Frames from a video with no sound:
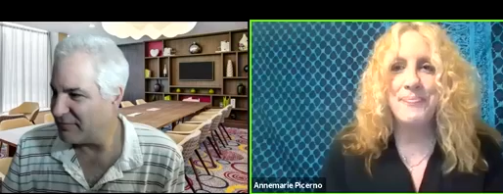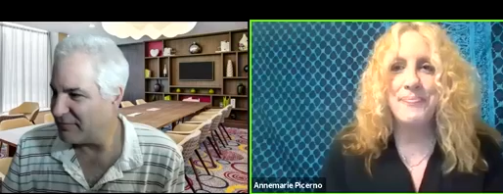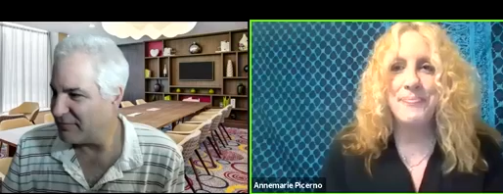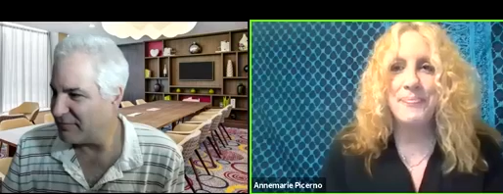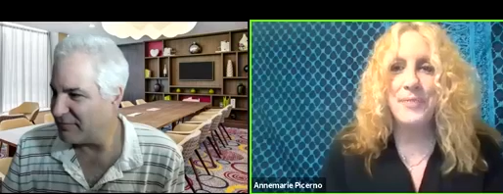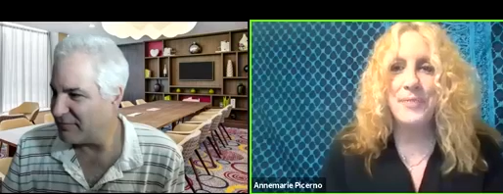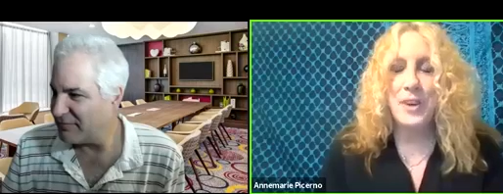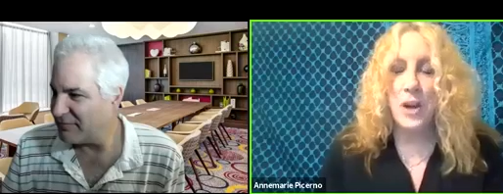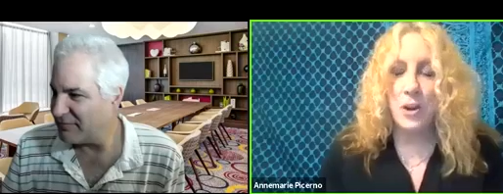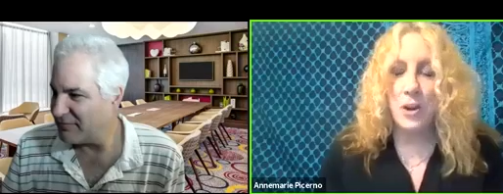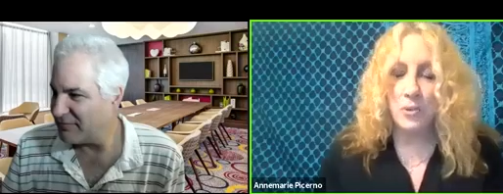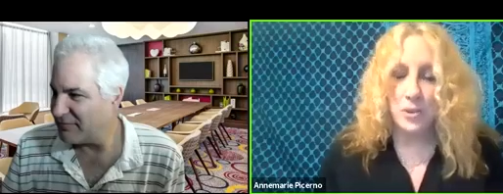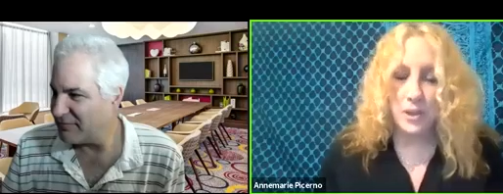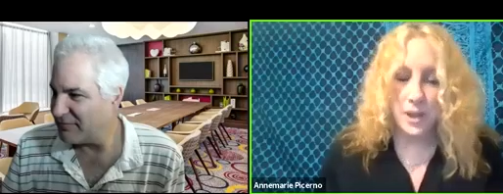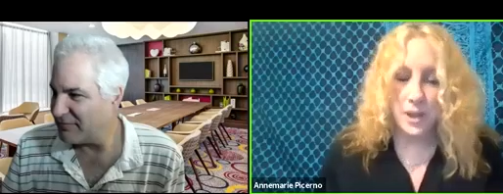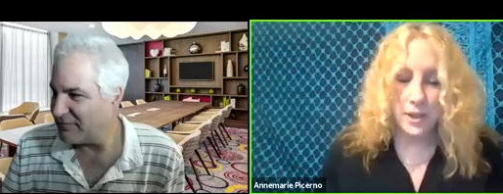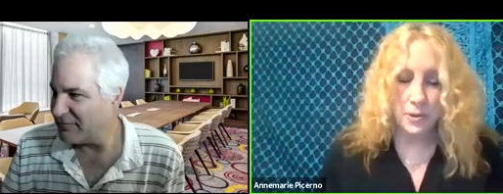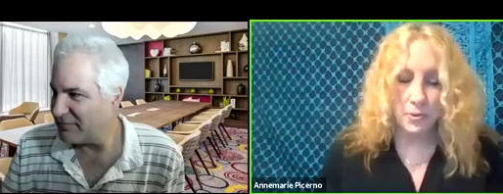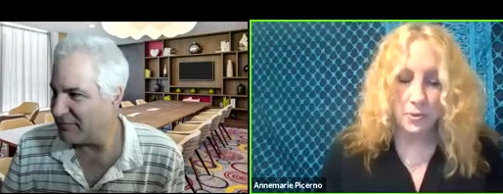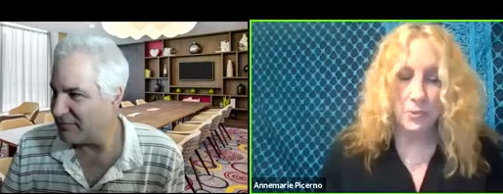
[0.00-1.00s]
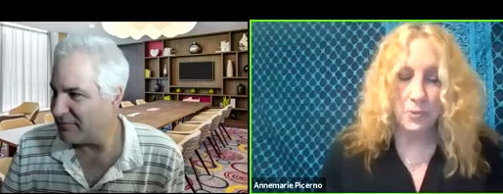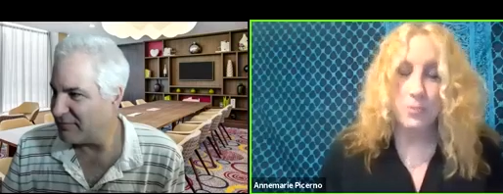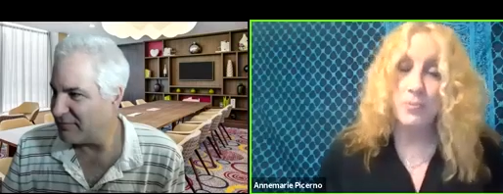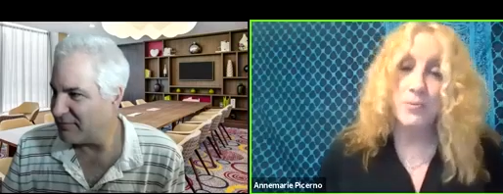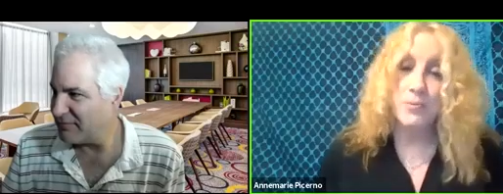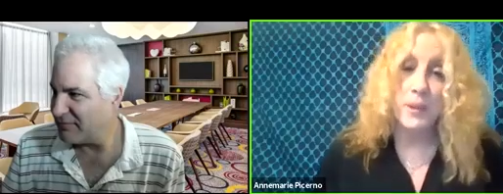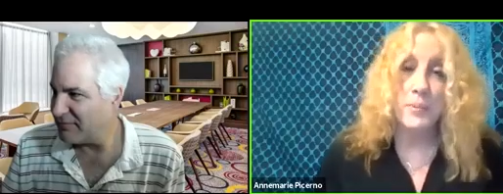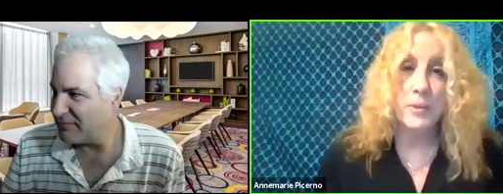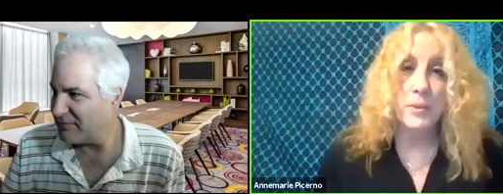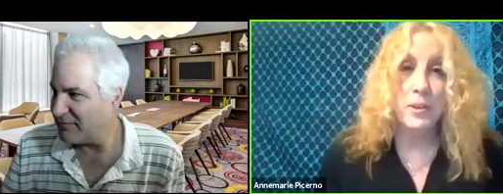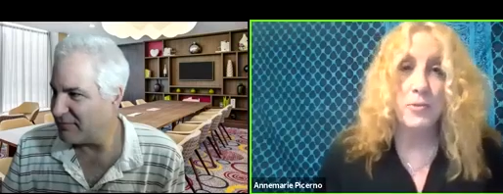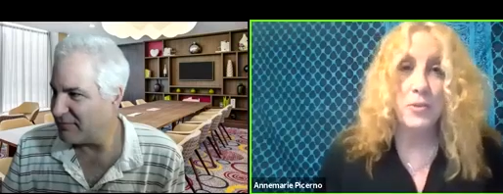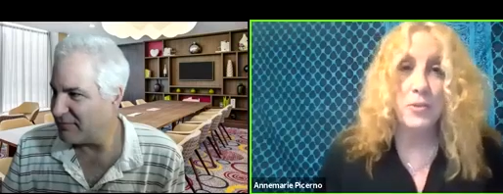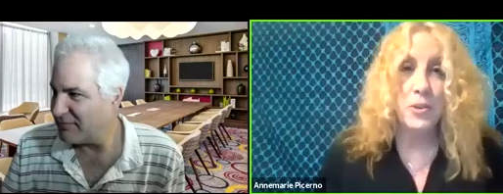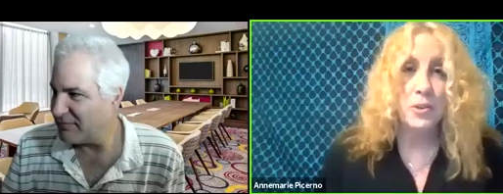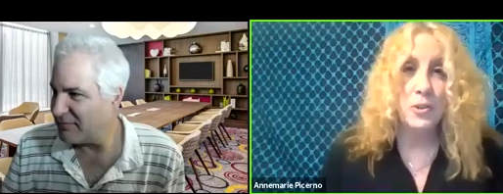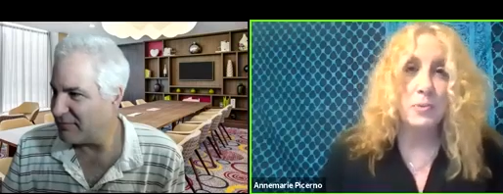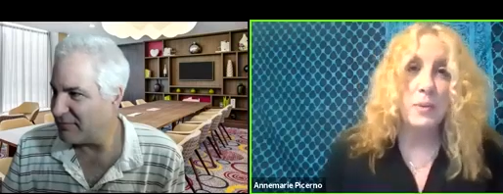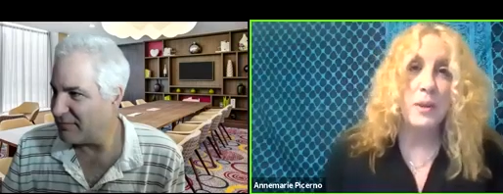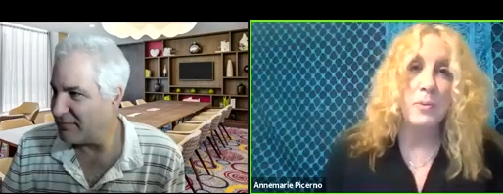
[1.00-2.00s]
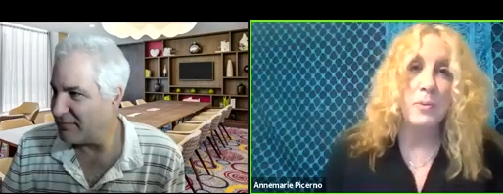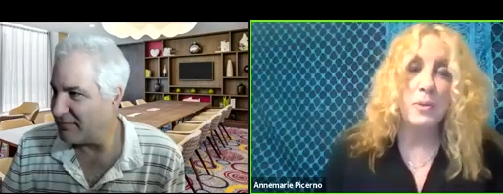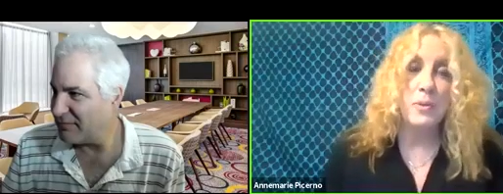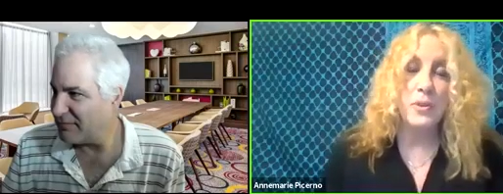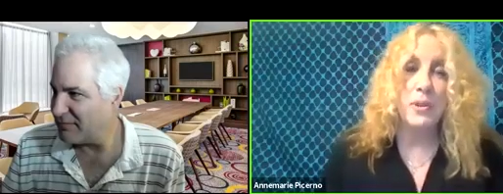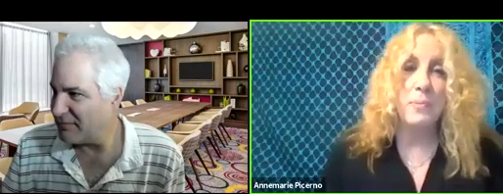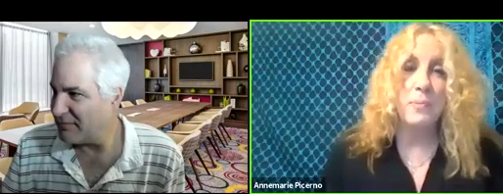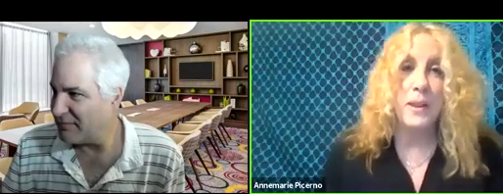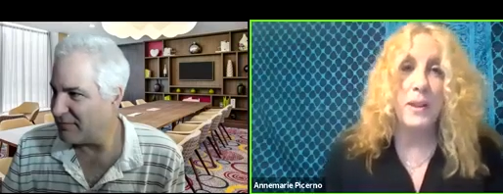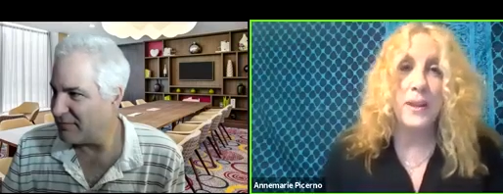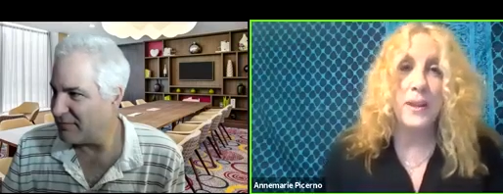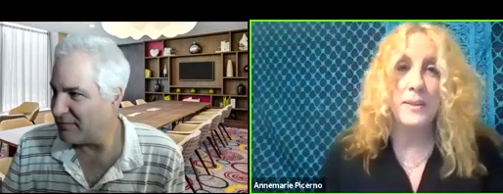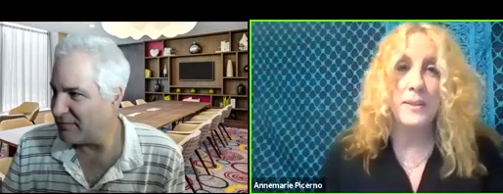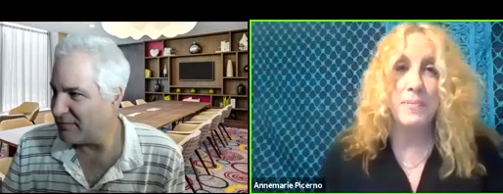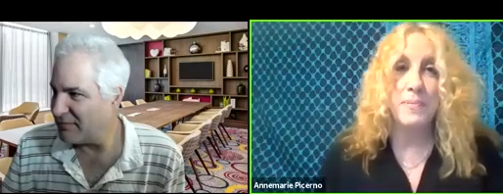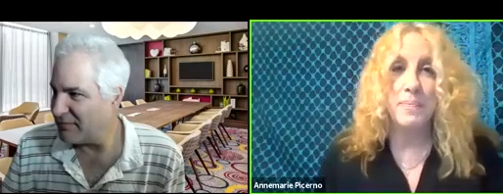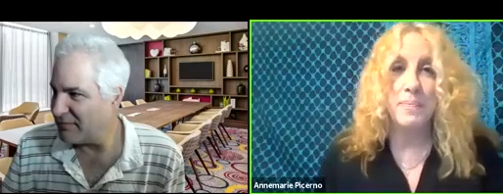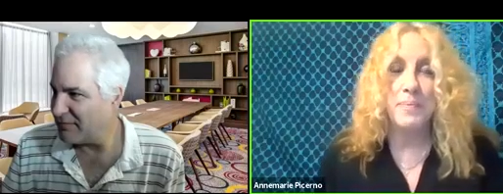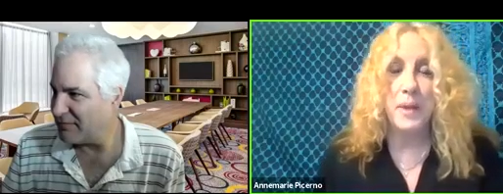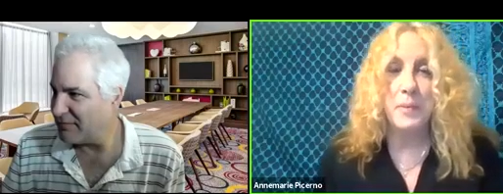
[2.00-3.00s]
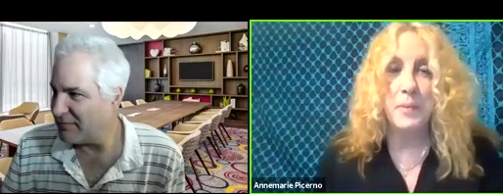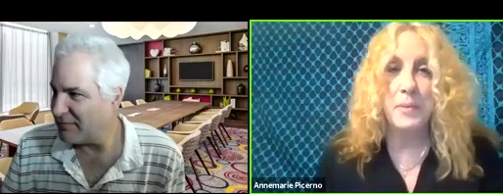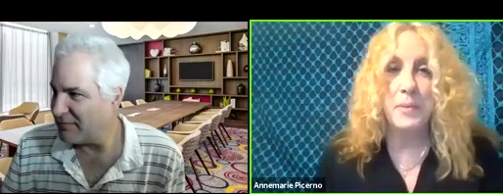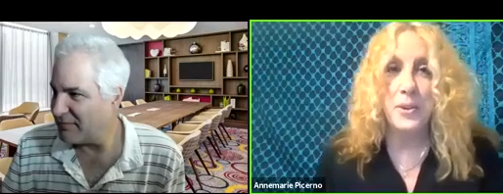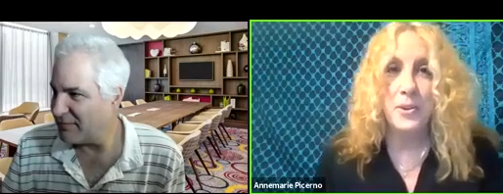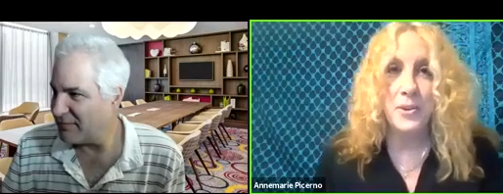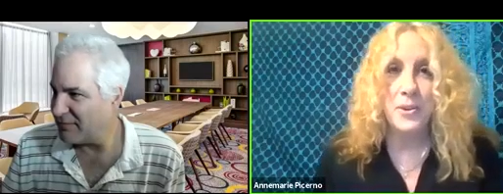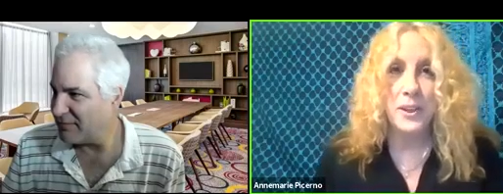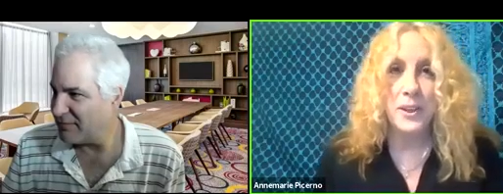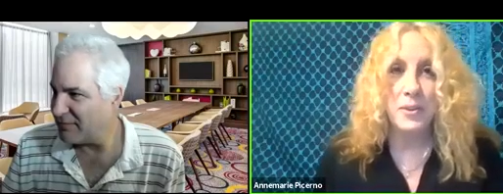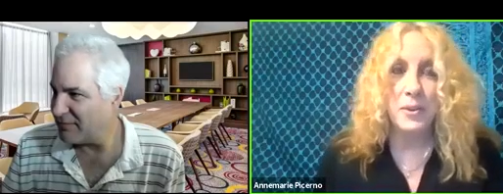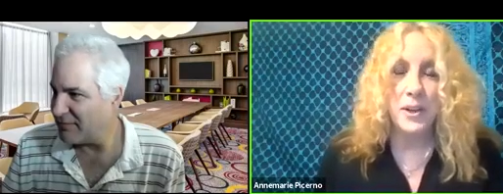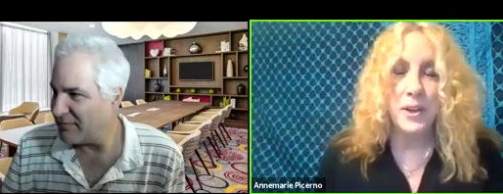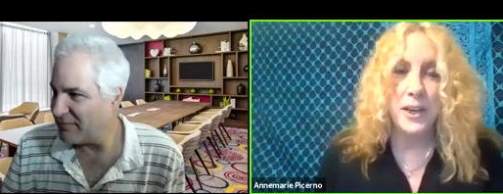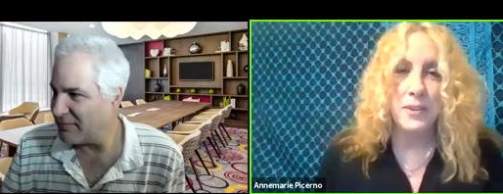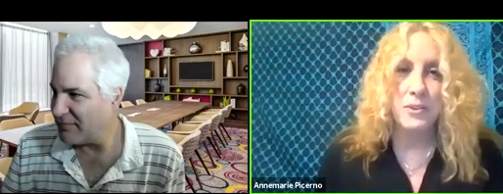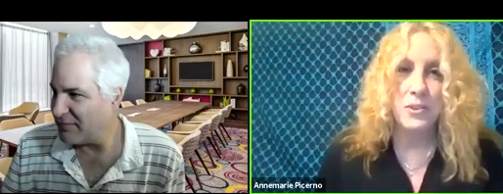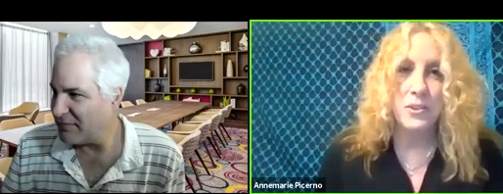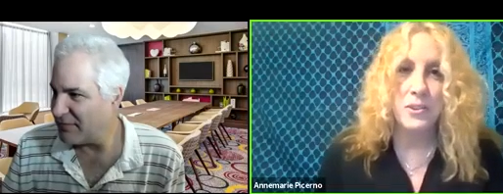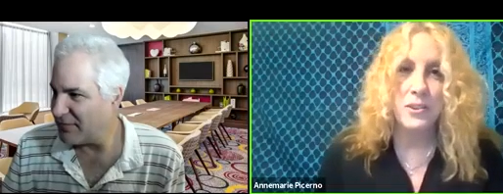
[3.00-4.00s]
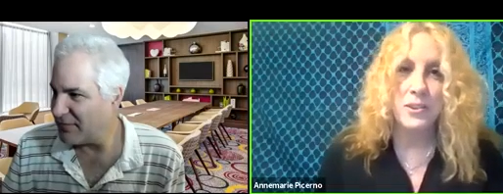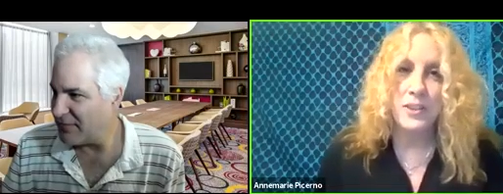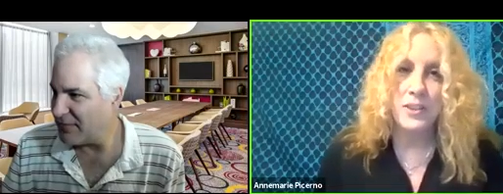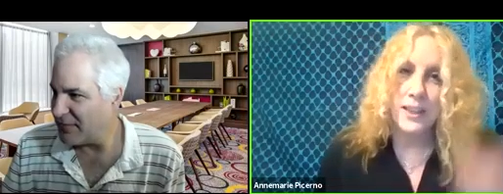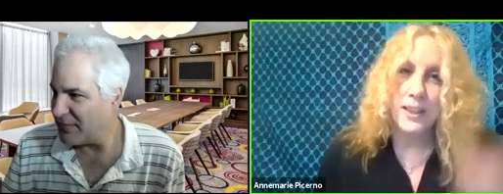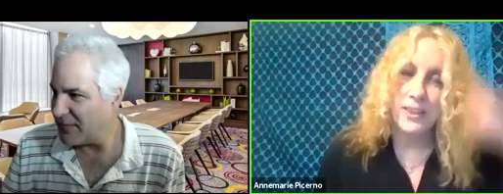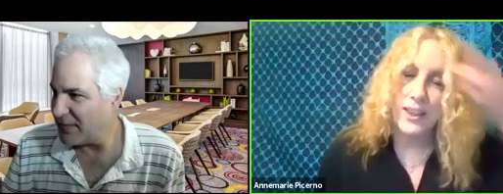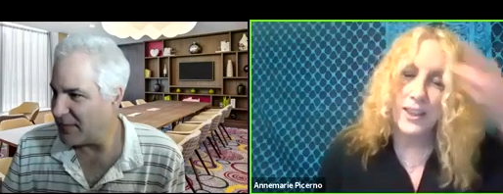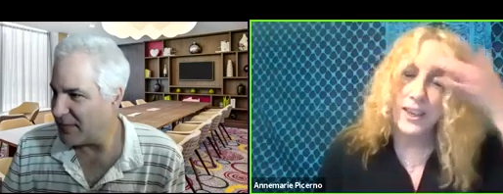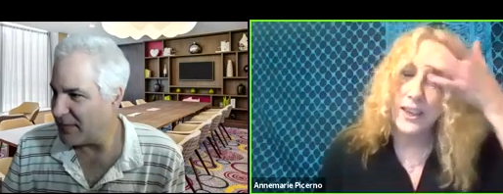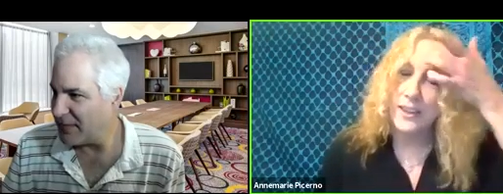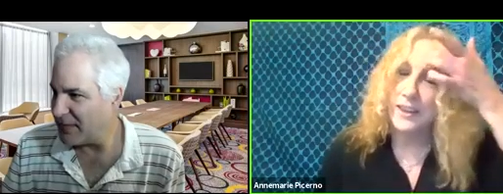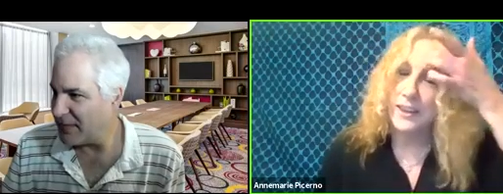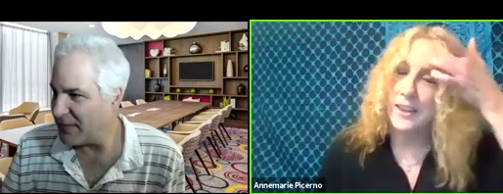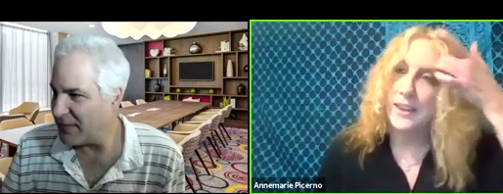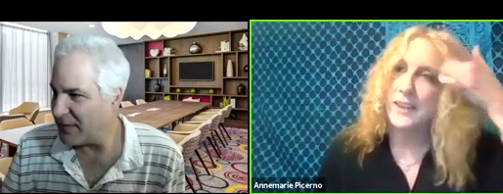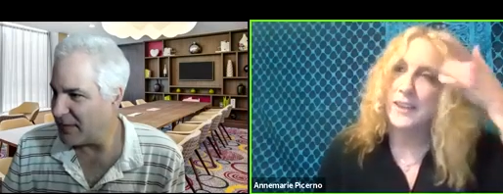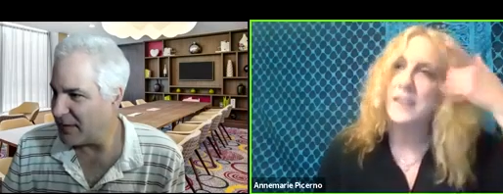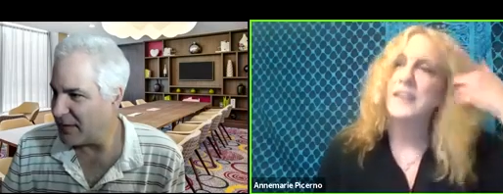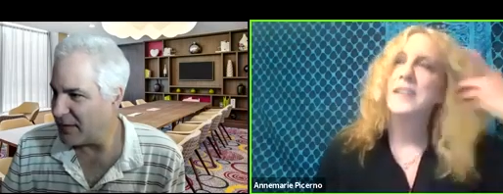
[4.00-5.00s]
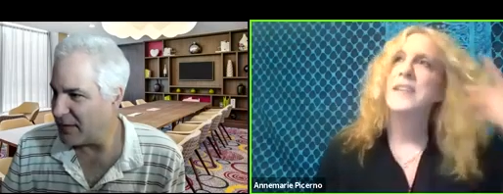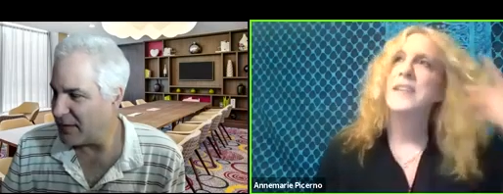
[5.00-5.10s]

Speaker 1: you know, you guys were some of the first people that played my music when I was just, I think, uh,